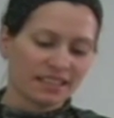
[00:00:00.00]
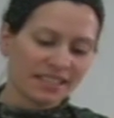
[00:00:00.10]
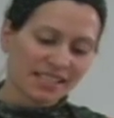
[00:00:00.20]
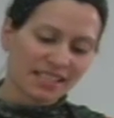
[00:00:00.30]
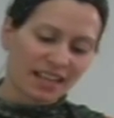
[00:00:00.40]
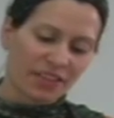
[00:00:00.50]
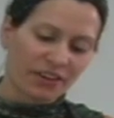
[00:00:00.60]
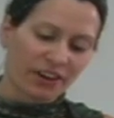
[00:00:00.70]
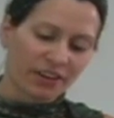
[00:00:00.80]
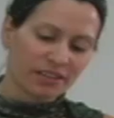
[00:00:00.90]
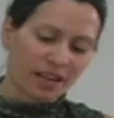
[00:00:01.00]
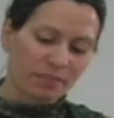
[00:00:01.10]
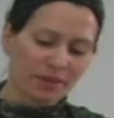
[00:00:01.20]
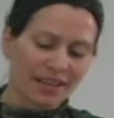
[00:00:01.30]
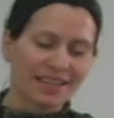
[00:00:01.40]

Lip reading: This is a leather hard cup.